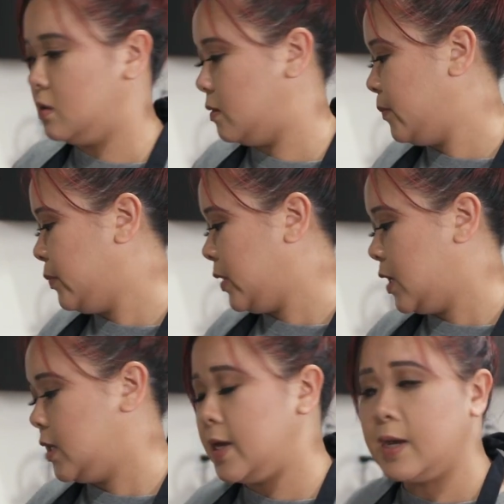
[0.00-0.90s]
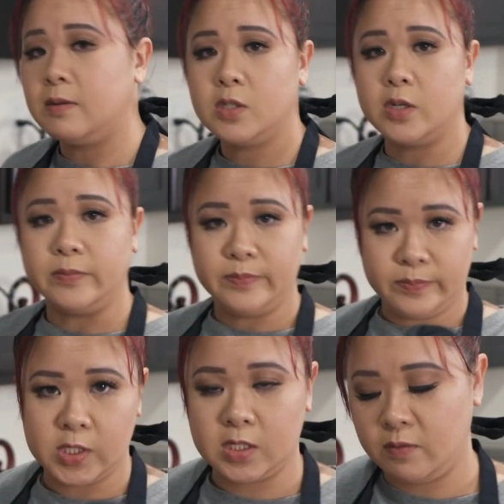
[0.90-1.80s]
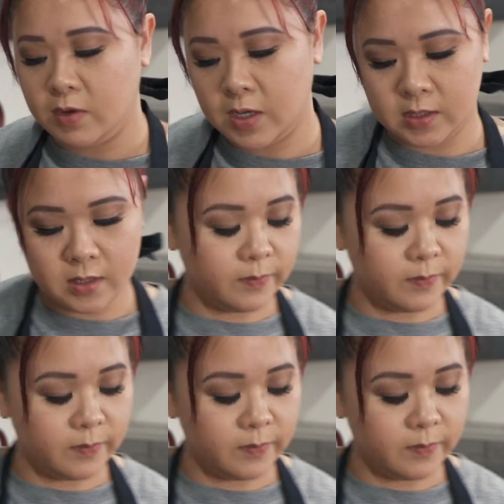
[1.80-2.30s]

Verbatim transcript: and yeah, so just give you a heads